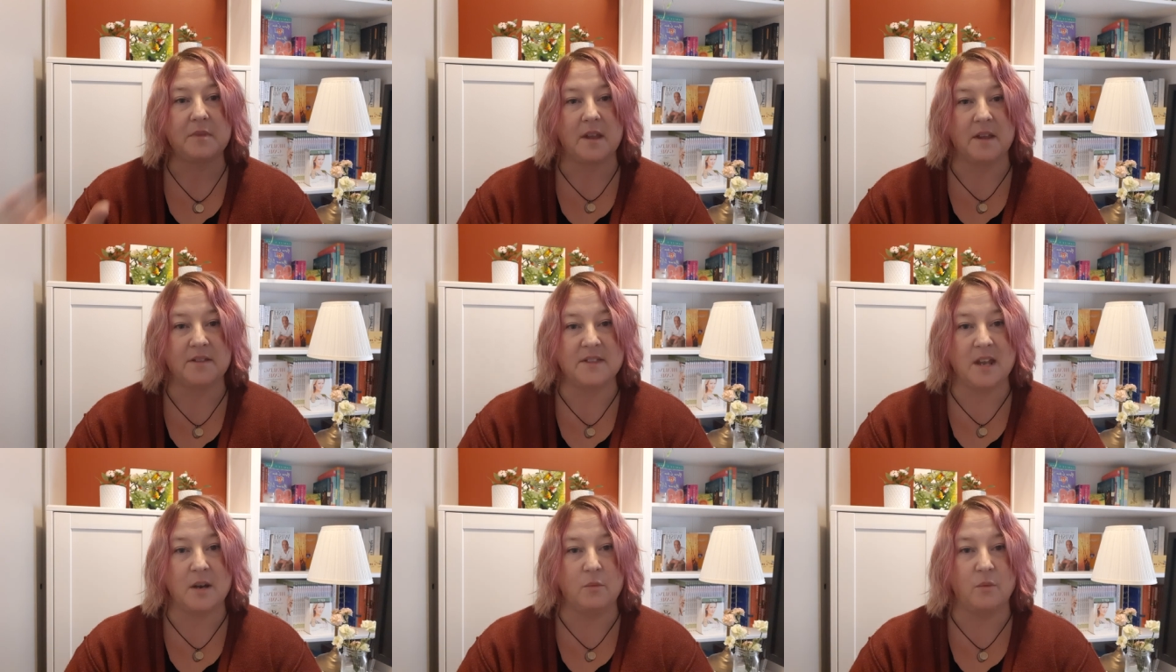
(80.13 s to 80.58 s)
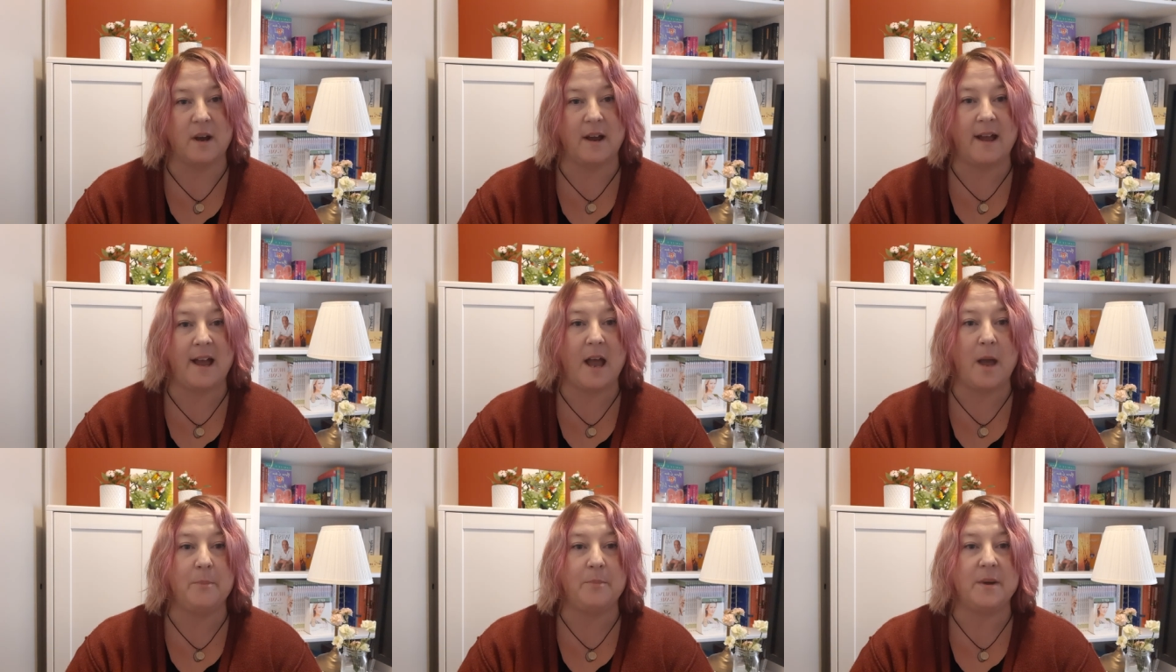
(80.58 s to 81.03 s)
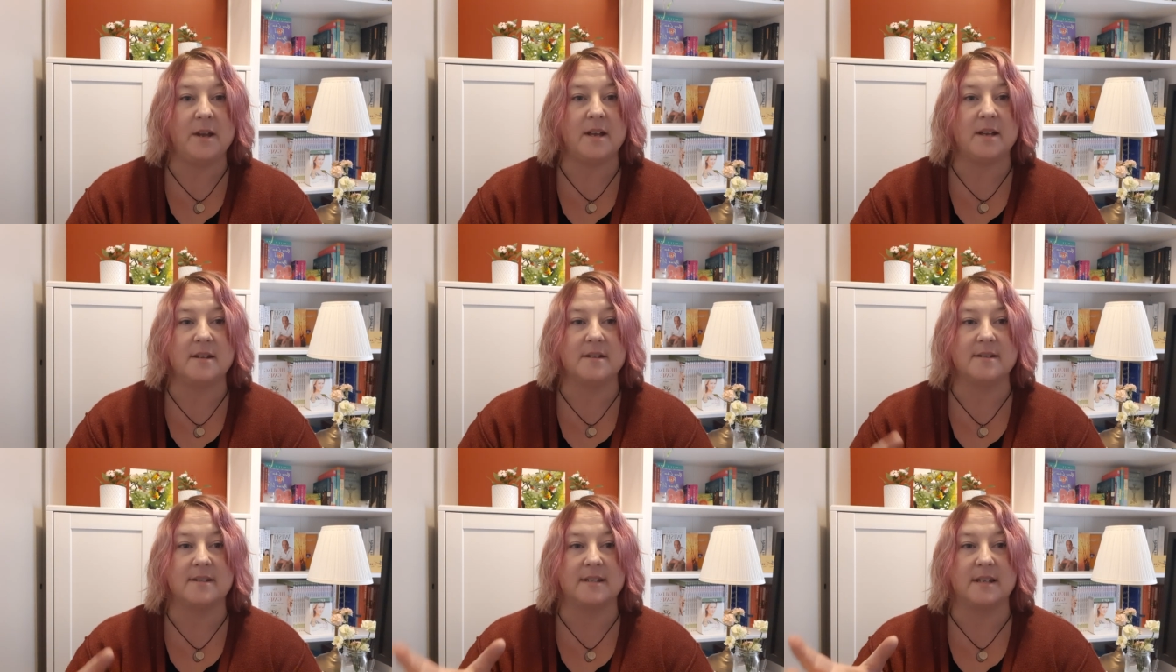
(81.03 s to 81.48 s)
then what
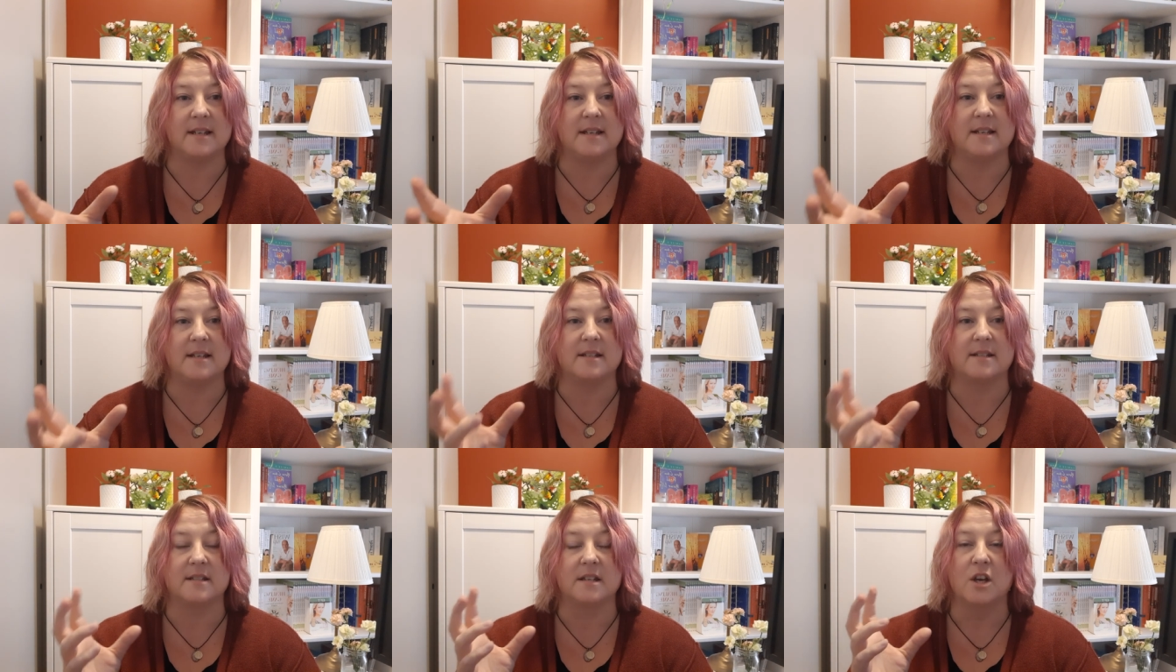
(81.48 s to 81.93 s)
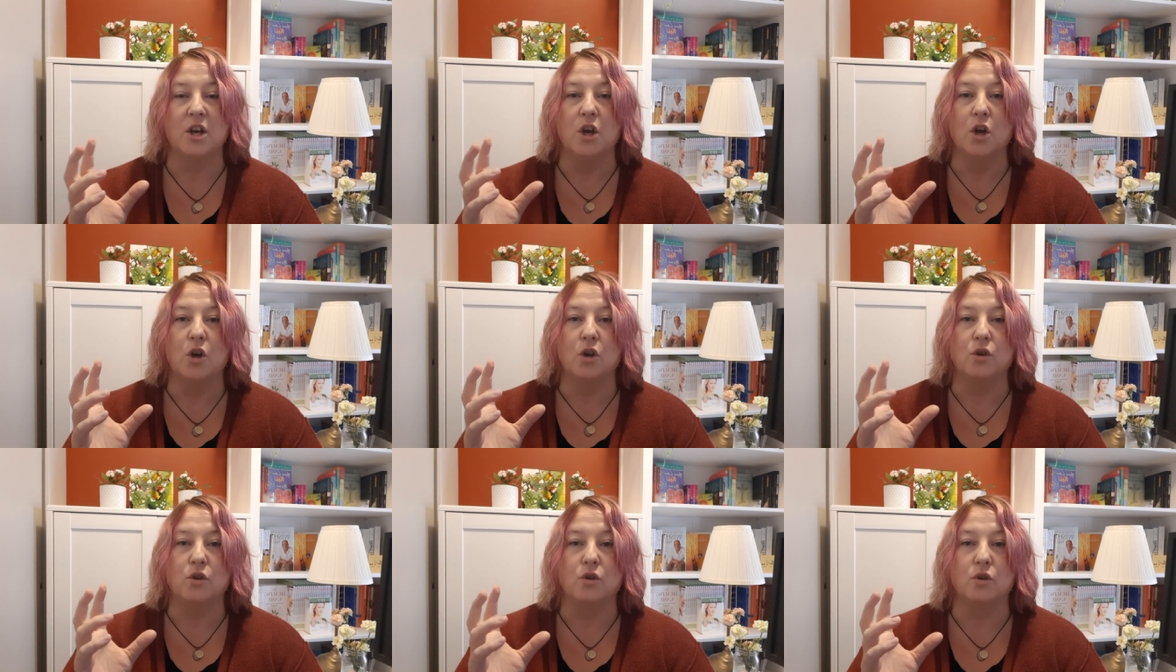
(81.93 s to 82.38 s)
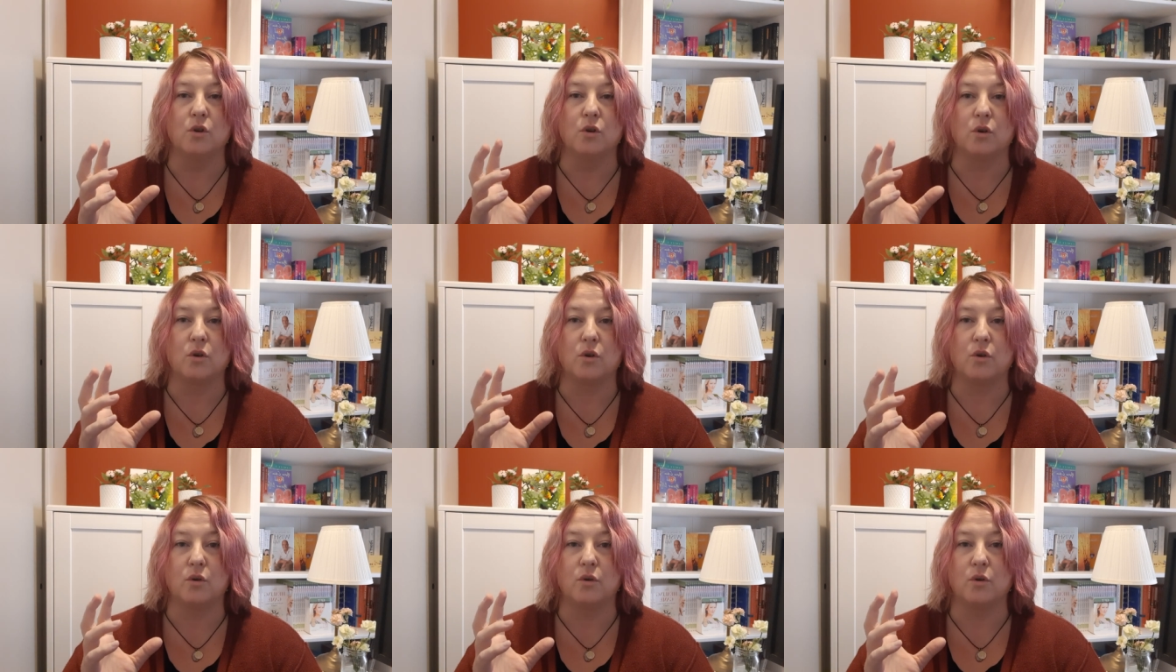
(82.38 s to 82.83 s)
happens is
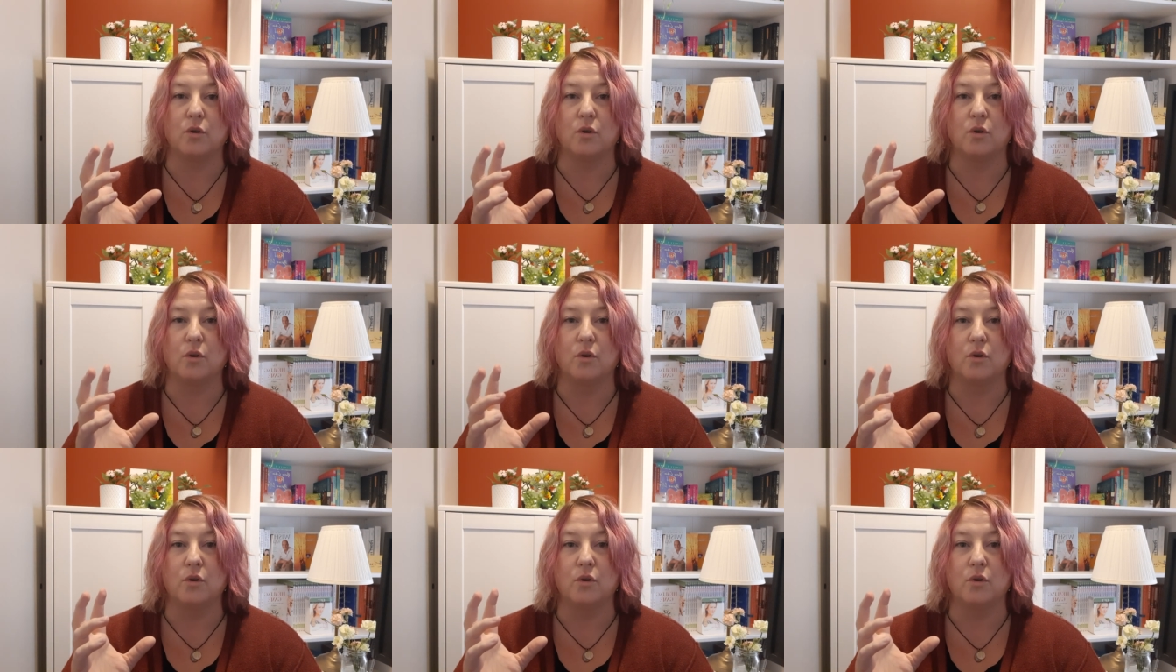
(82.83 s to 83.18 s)
you're